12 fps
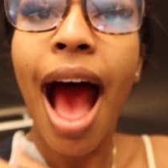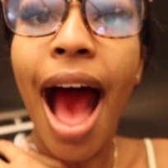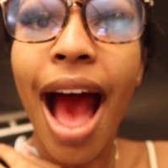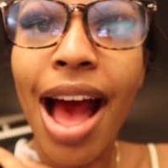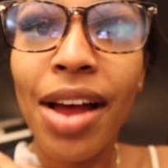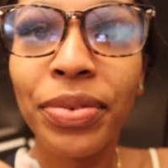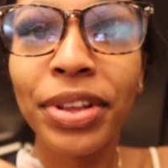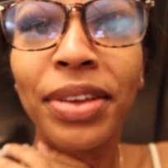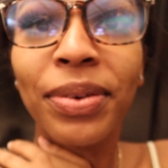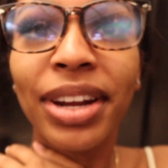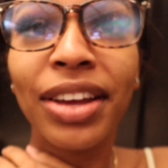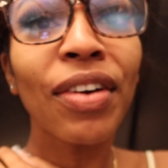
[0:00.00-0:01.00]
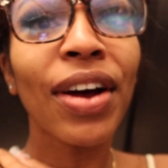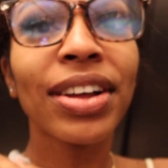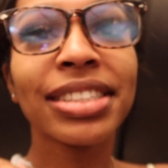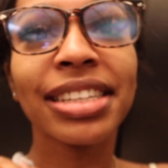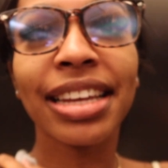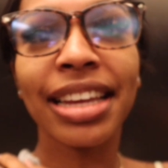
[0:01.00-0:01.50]
I really want to go
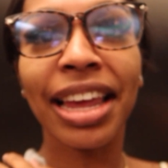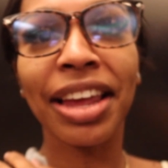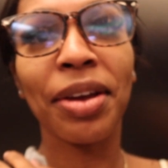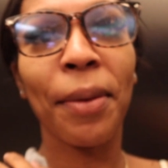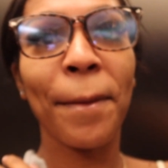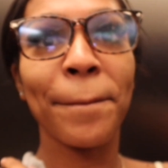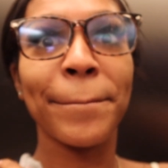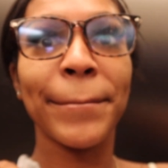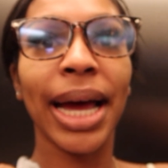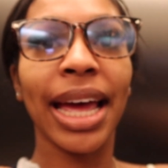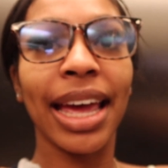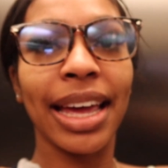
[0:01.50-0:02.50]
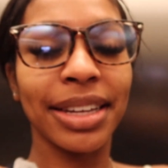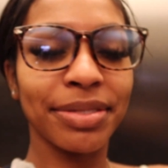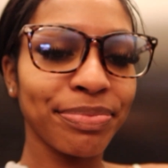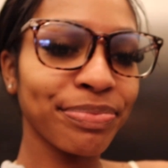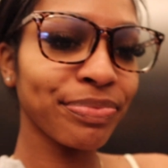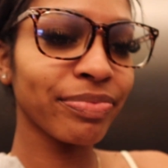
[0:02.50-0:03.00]
out to eat, but
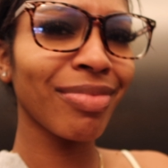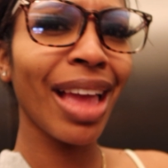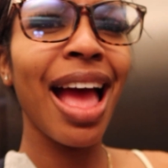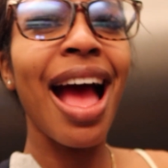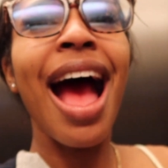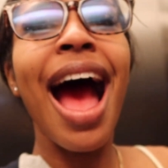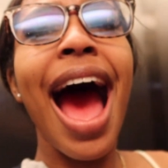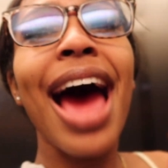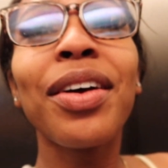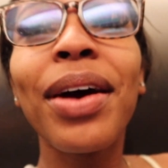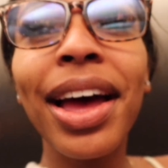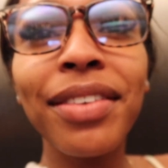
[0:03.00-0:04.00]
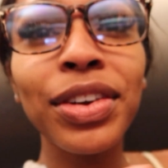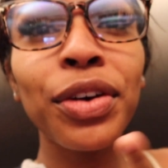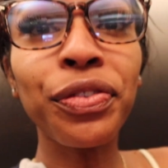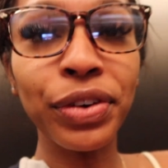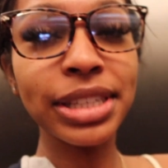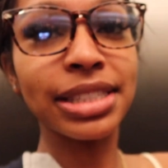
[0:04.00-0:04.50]
I don't have no
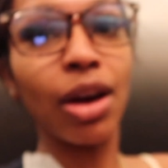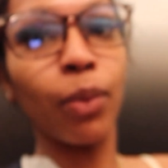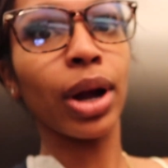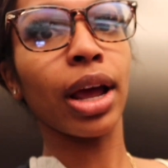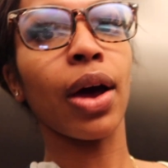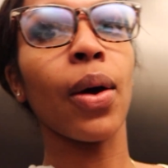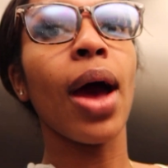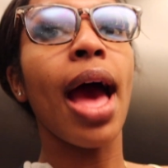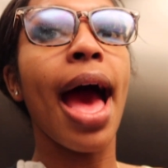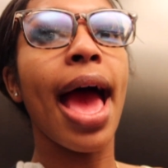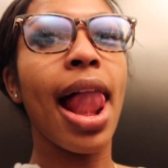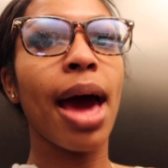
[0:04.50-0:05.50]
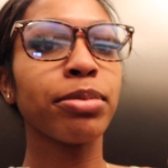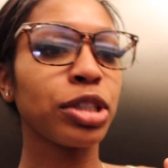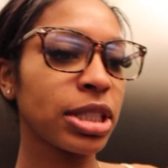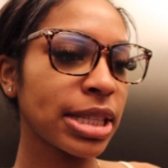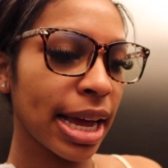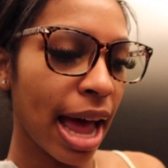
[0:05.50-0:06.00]
friends that want to go. And I'm
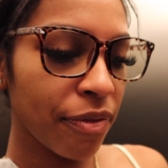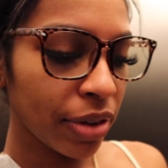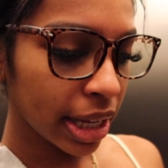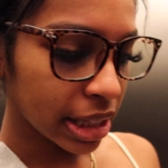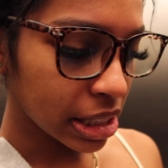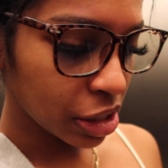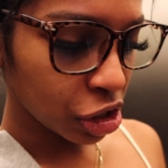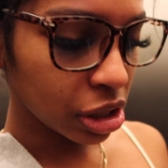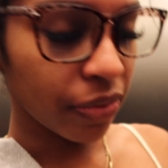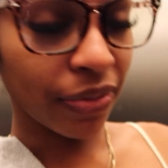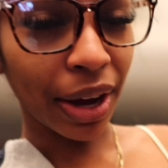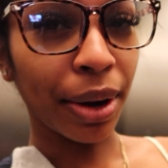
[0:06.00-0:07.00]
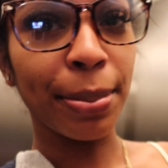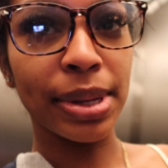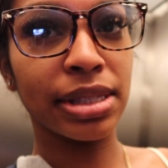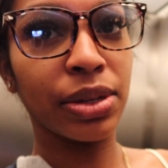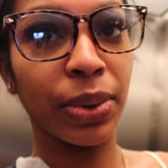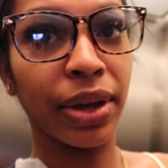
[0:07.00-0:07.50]
just like, I feel like this is just a very
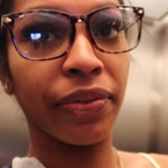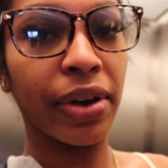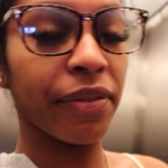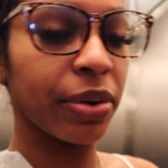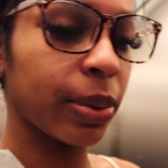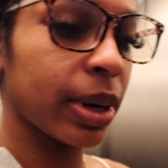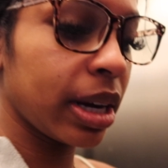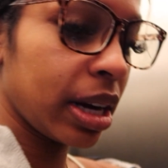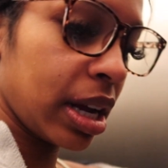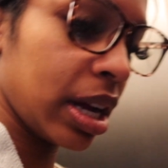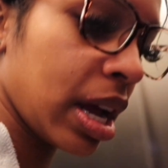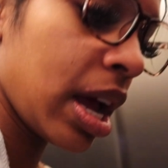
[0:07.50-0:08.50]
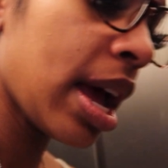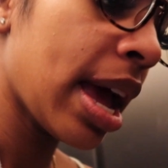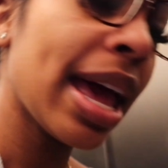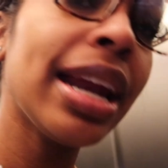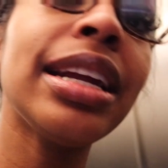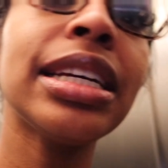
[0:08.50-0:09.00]
busy week for everyone.
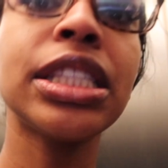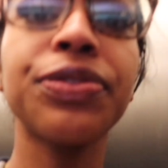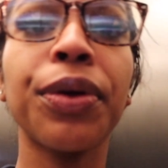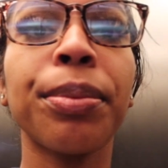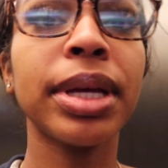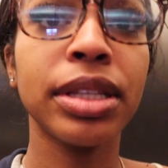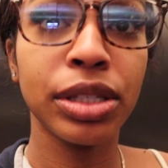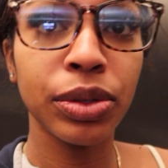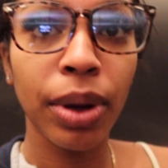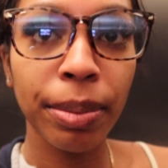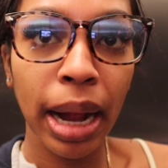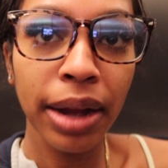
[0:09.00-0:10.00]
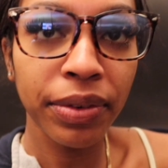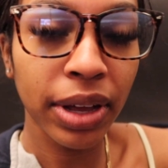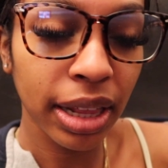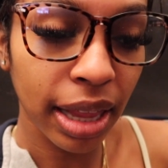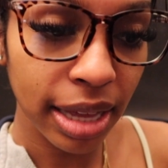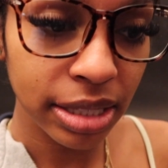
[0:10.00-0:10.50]
And it is for me too. I'm not even
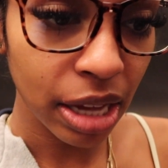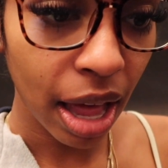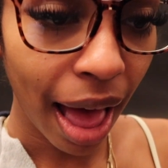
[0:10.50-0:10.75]
going to lie to y'all.